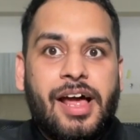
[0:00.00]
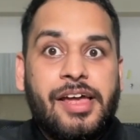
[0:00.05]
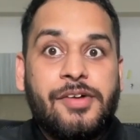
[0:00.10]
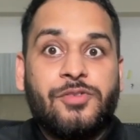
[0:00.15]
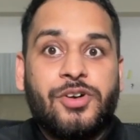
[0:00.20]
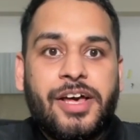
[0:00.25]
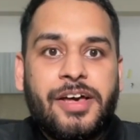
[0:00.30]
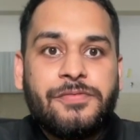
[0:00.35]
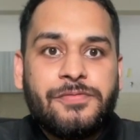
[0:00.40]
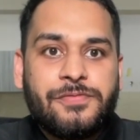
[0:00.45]

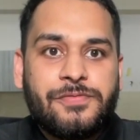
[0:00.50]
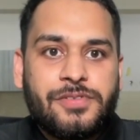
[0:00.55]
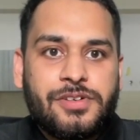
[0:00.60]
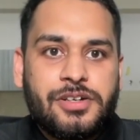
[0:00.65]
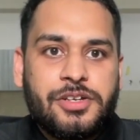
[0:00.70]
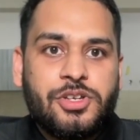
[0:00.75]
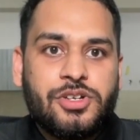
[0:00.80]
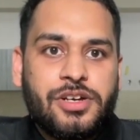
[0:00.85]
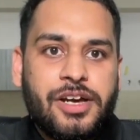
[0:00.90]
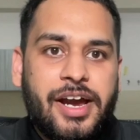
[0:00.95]
would have
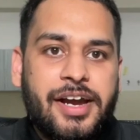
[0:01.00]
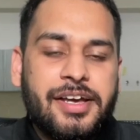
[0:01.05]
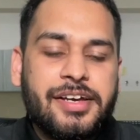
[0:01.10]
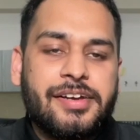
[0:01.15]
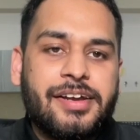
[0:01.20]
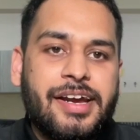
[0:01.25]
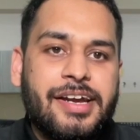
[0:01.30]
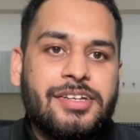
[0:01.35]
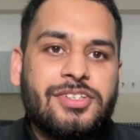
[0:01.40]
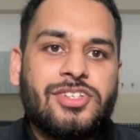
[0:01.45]
had a
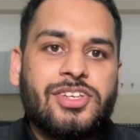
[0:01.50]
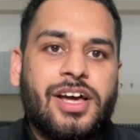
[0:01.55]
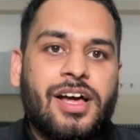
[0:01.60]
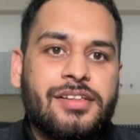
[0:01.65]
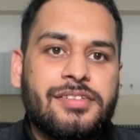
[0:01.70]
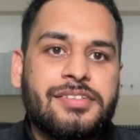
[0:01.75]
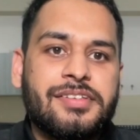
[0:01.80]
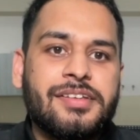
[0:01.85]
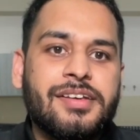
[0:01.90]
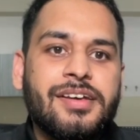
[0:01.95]
great
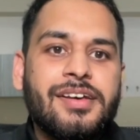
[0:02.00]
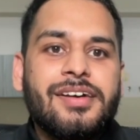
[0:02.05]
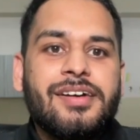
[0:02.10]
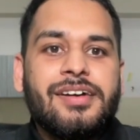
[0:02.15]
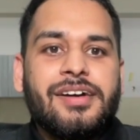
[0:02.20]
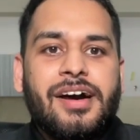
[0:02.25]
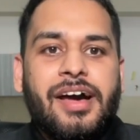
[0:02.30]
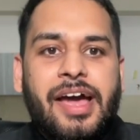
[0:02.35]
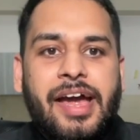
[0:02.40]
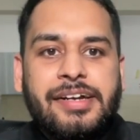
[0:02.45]
chance
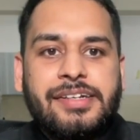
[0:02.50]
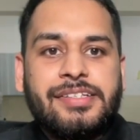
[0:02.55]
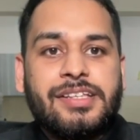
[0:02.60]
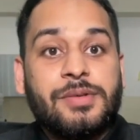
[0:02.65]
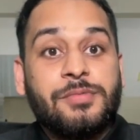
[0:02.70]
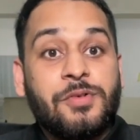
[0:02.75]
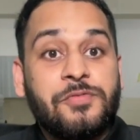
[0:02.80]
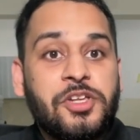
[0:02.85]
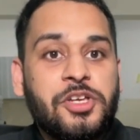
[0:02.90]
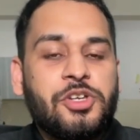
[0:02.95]
at
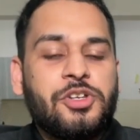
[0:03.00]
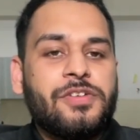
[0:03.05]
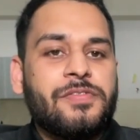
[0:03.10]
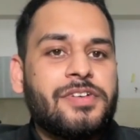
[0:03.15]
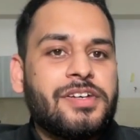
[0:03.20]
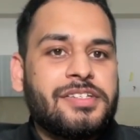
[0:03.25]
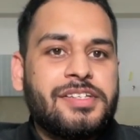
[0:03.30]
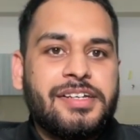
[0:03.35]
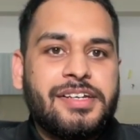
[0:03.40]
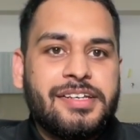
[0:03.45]
some of the
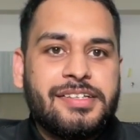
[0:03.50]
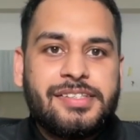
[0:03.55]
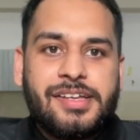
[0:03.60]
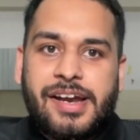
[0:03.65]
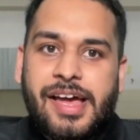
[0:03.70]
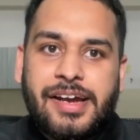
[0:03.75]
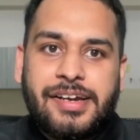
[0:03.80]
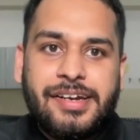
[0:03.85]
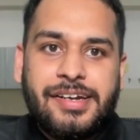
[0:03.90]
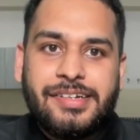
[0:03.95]
universities that
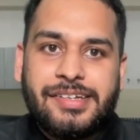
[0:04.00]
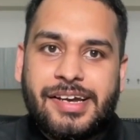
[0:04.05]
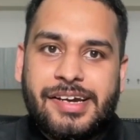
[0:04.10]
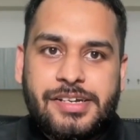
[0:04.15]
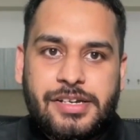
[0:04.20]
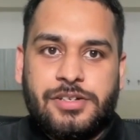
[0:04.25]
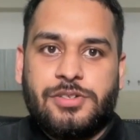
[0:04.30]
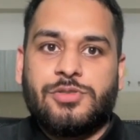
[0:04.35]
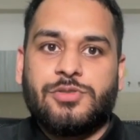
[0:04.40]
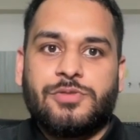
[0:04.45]
I didn't get
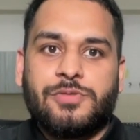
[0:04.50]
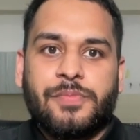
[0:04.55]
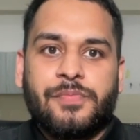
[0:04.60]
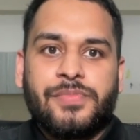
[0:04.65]
into,